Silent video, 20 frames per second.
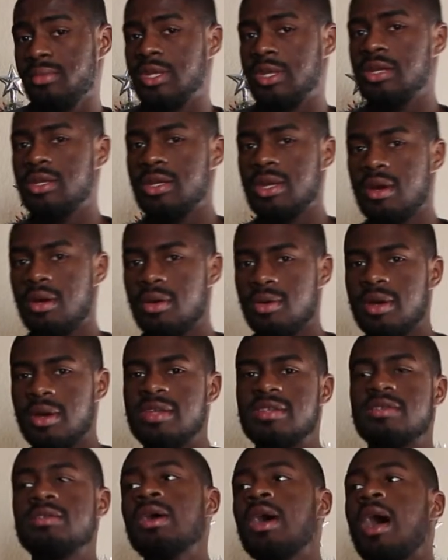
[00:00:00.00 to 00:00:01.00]
you know,
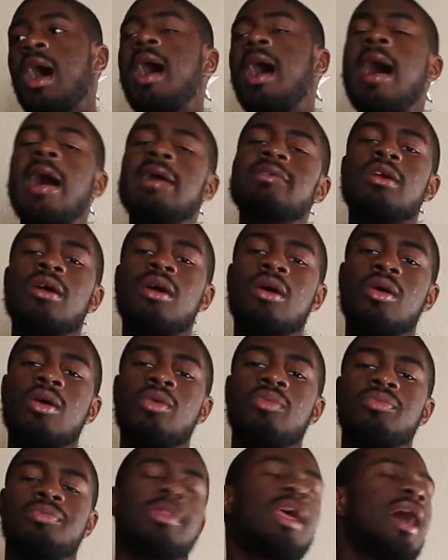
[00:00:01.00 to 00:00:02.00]
because I
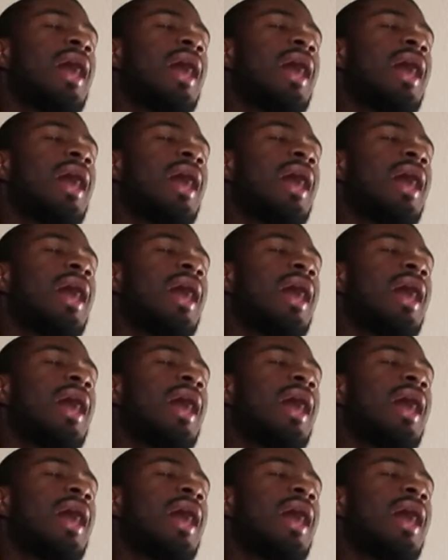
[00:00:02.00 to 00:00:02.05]
know,